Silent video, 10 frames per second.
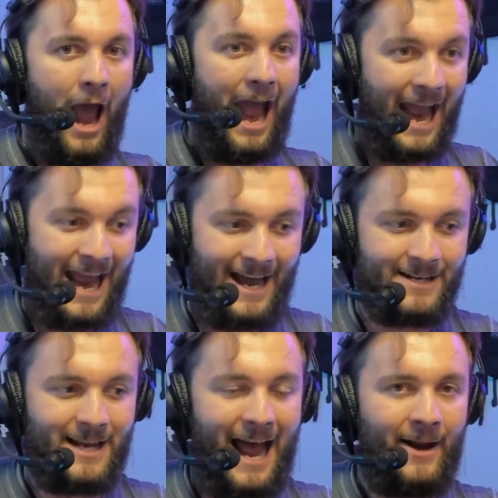
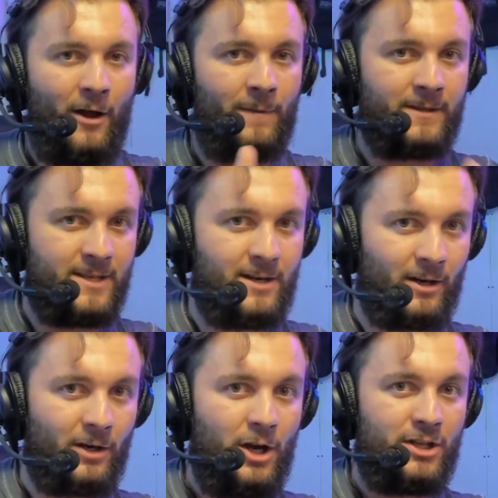and add on the
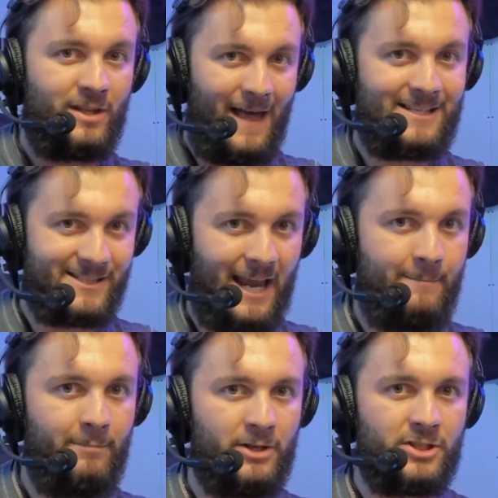gear to that same
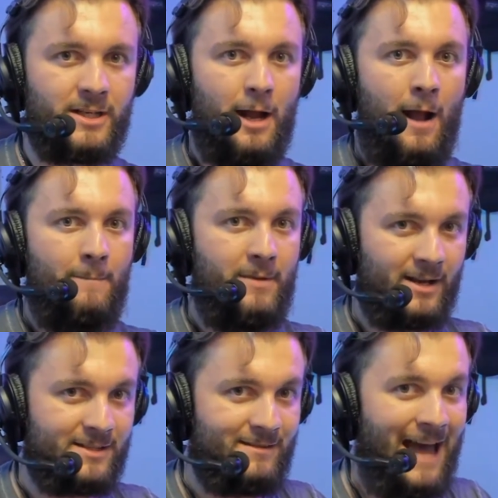budget,
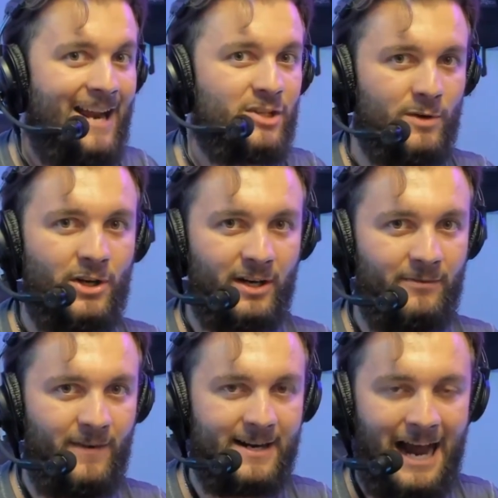because that is where you're going to
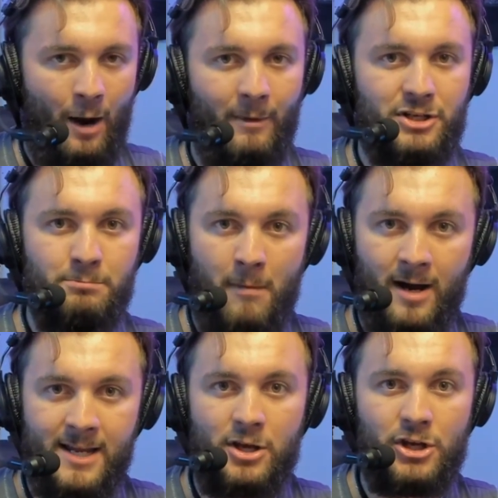find how much
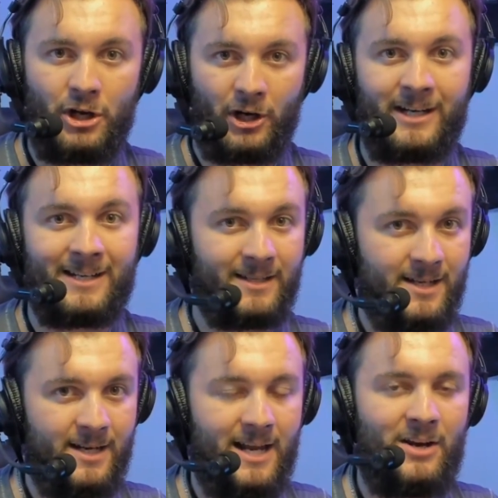money you're going to
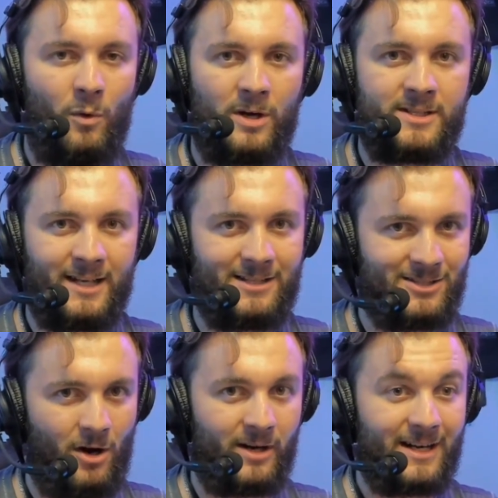need in order to get
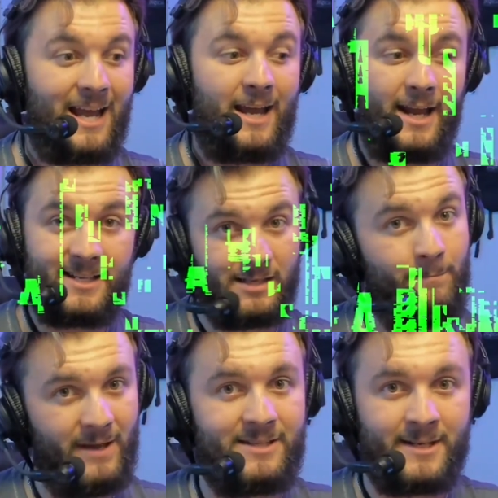started. It's a
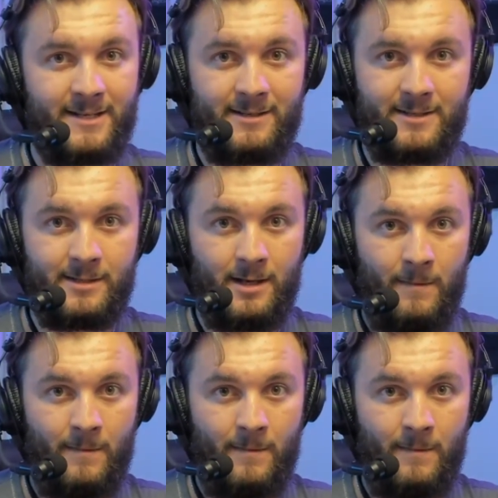business.